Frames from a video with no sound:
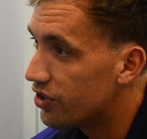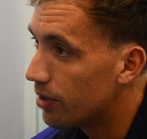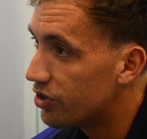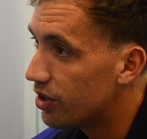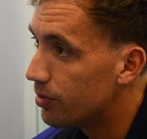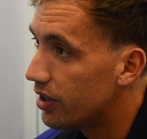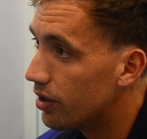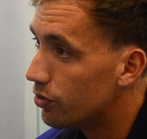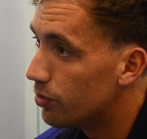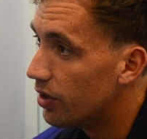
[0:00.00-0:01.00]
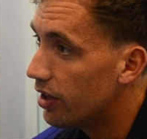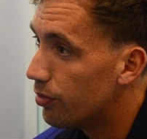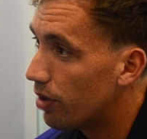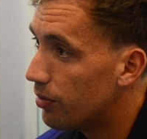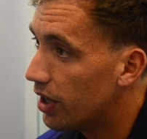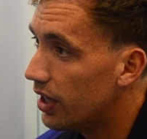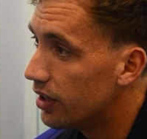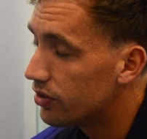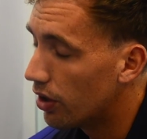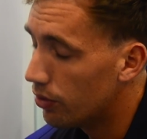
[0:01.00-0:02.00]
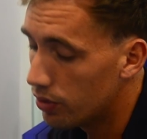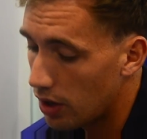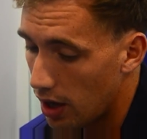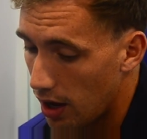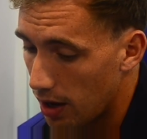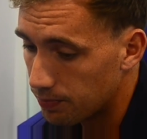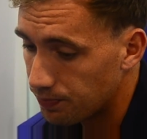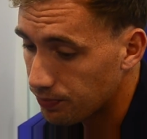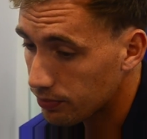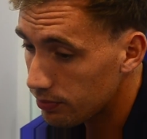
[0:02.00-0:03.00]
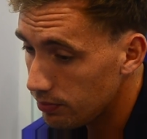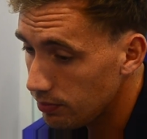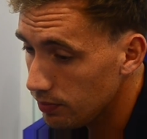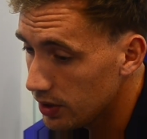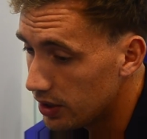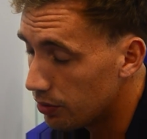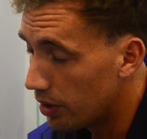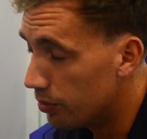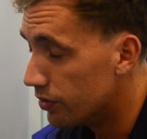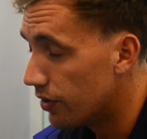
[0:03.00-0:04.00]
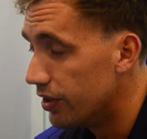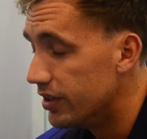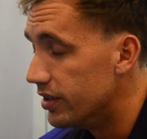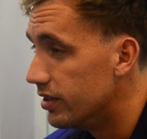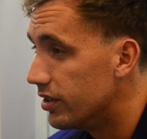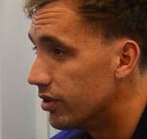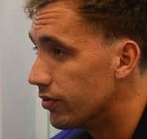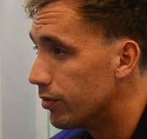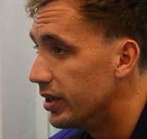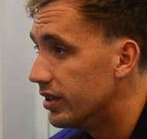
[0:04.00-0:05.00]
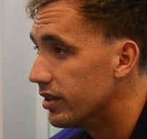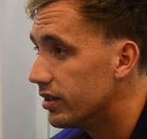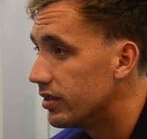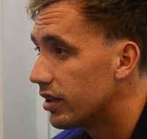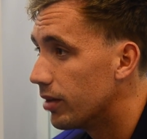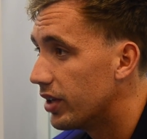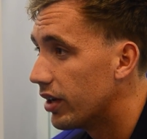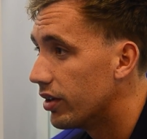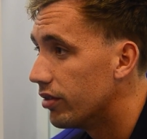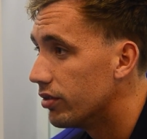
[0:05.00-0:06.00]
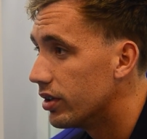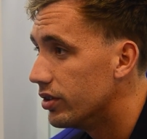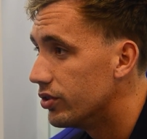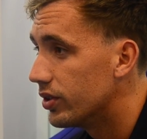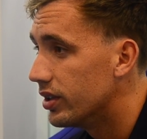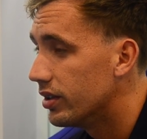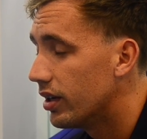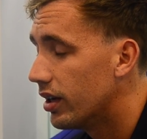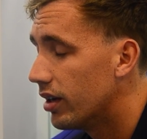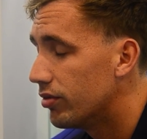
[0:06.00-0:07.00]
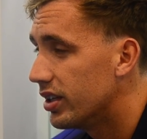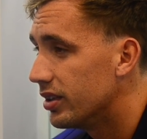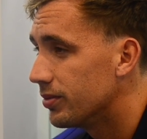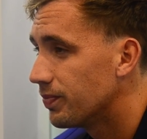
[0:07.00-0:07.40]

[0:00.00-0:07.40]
the Championship and then ultimately the Premier League. So it was a very easy decision for me to come down here and join Reading.